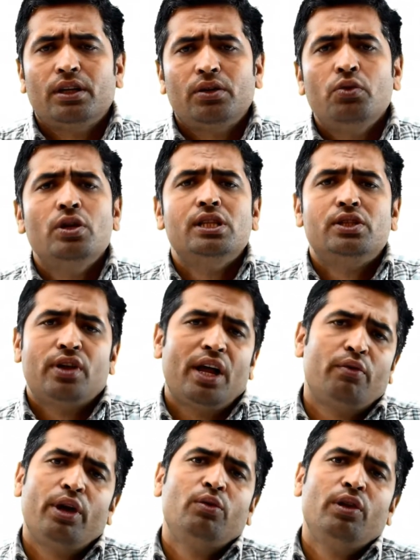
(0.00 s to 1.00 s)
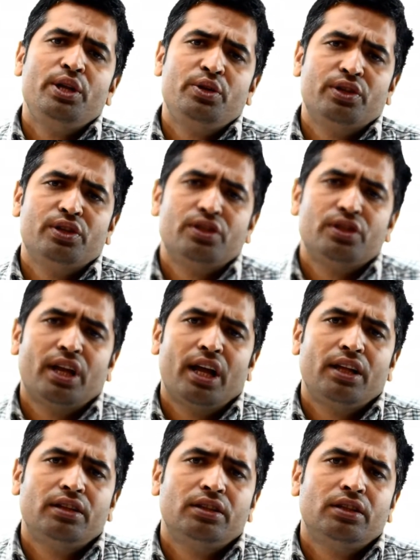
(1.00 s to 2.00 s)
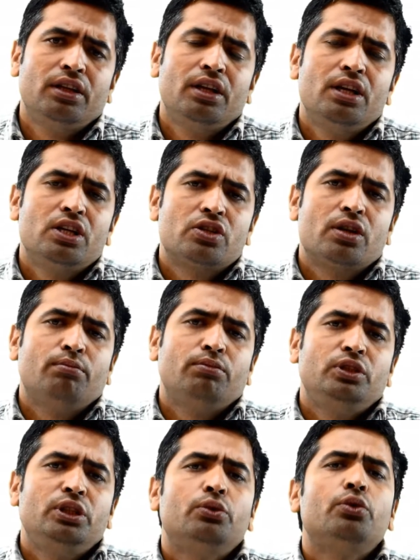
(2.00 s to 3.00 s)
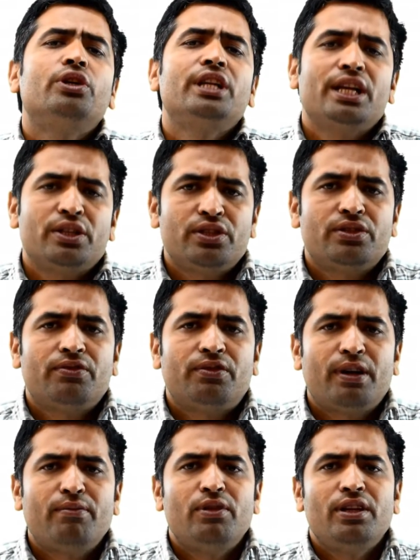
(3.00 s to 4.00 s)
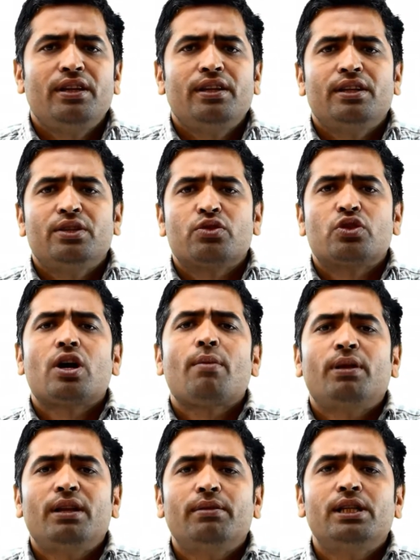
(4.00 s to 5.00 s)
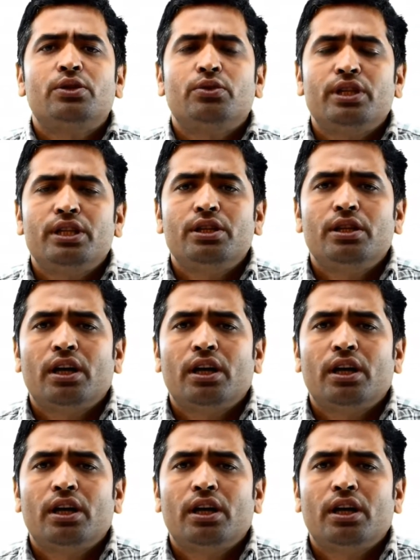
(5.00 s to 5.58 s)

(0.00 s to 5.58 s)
rules and regulations and some new routines from the top level to the